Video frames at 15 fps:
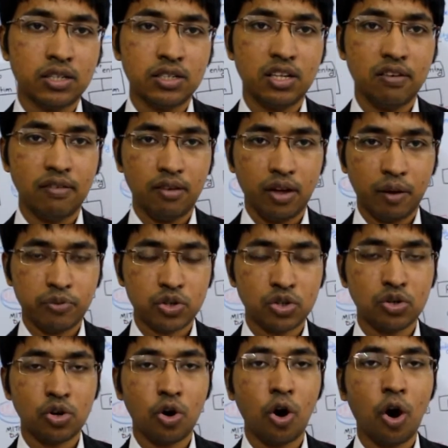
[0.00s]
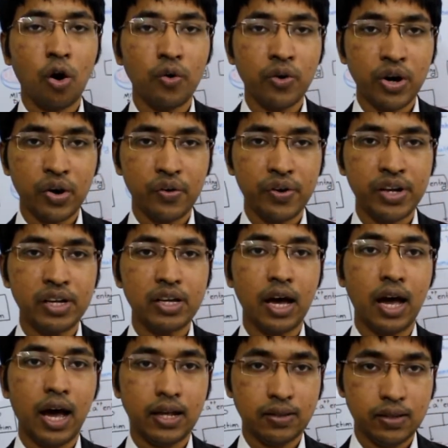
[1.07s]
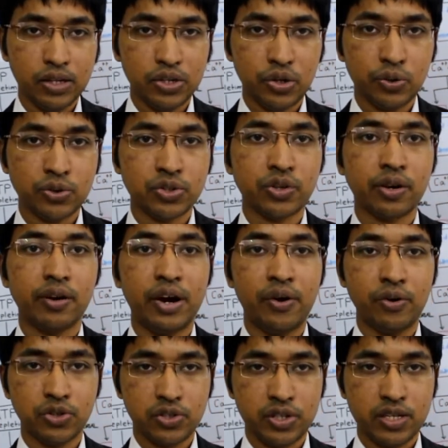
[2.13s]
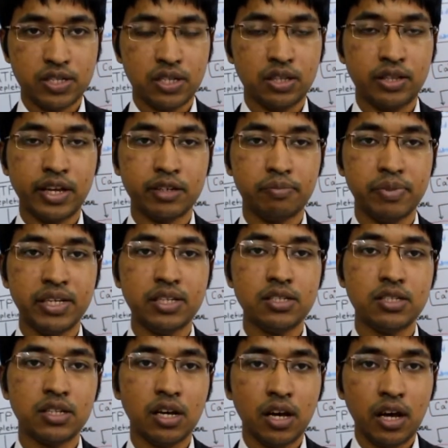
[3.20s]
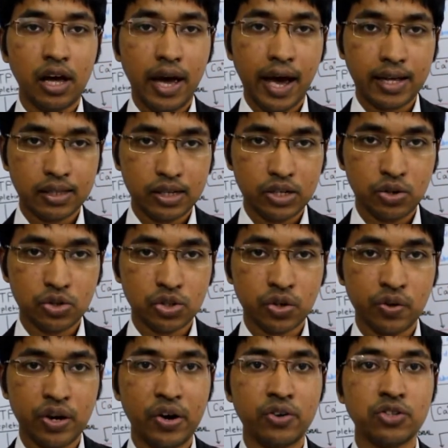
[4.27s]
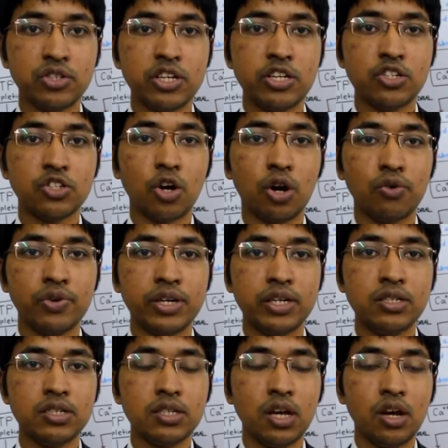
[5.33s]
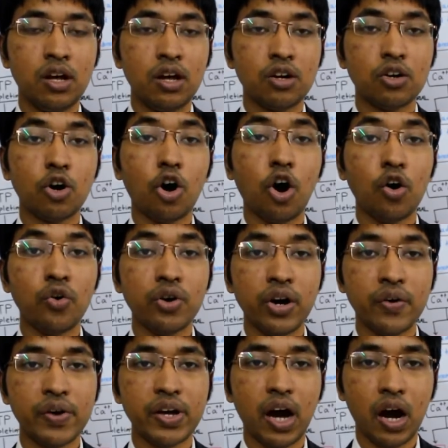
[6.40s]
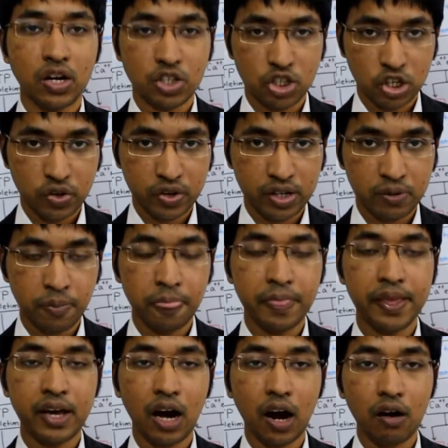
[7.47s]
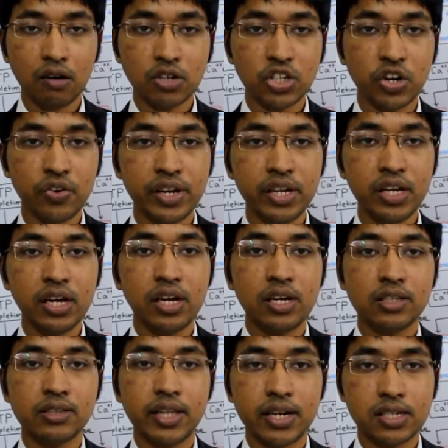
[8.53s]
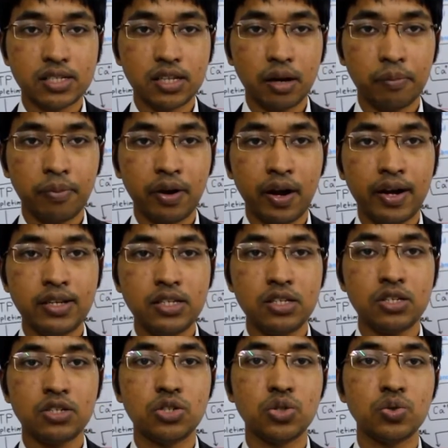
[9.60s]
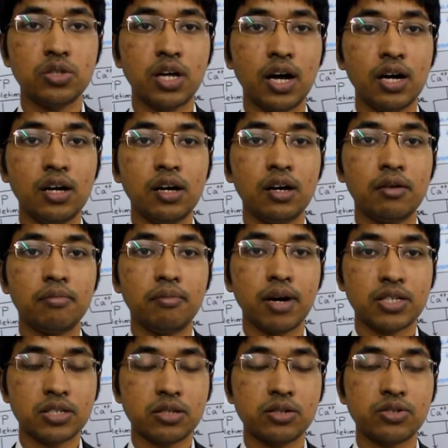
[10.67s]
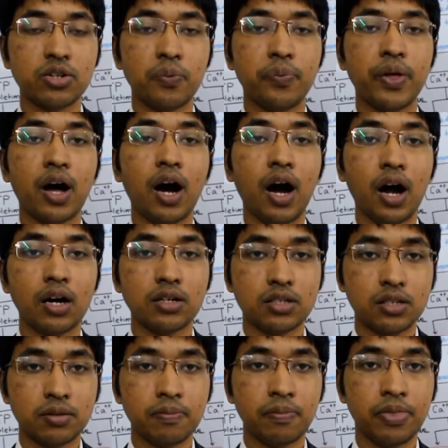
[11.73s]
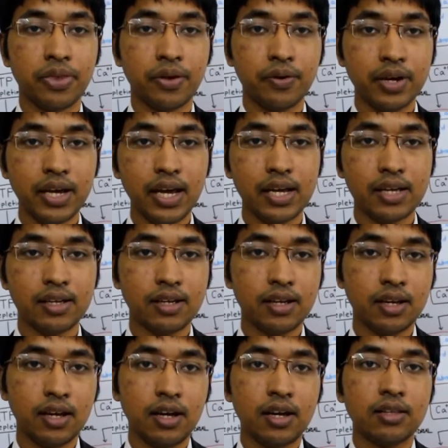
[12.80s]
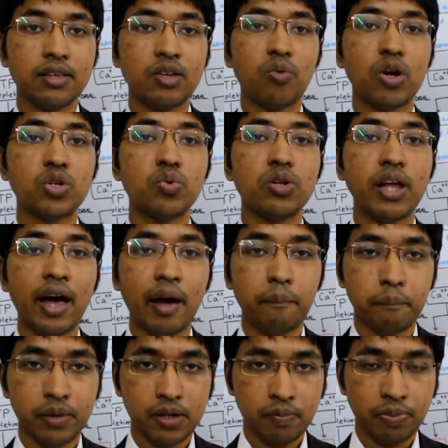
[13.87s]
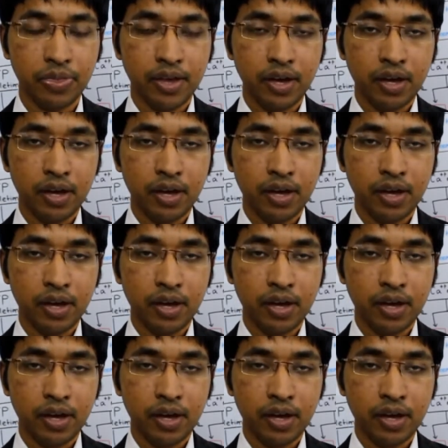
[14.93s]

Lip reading: developed coronary atherosclerosis. That means atherosclerosis of his coronary artery, the artery that supplies to the muscles of the heart. Okay, then what will happen?